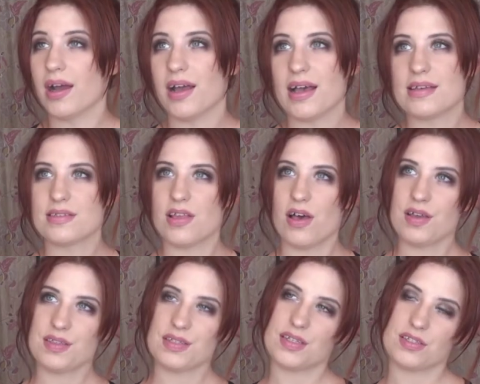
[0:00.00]
as long
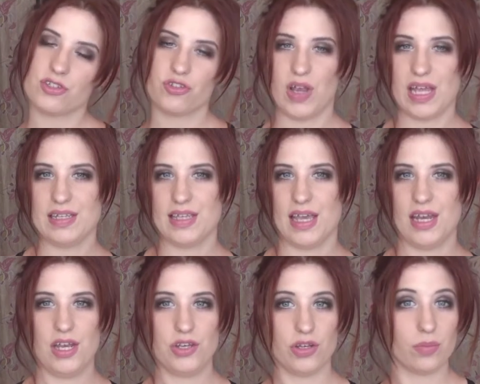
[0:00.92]
as it doesn't translate
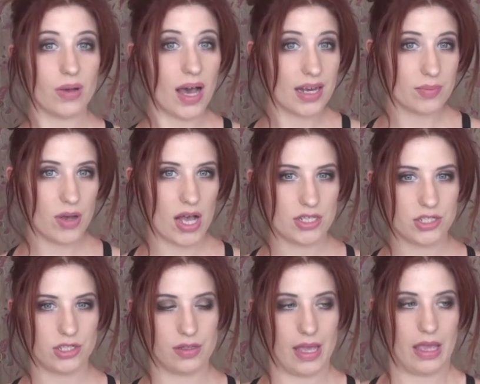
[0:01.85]
in your body
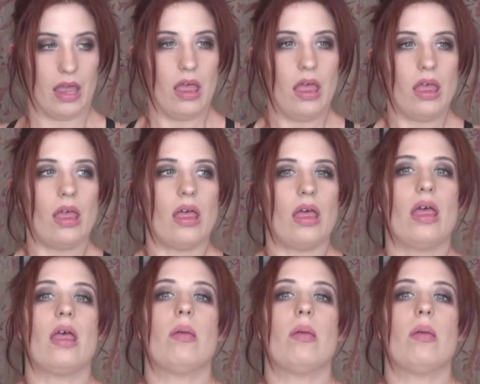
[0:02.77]
posture, like, oh,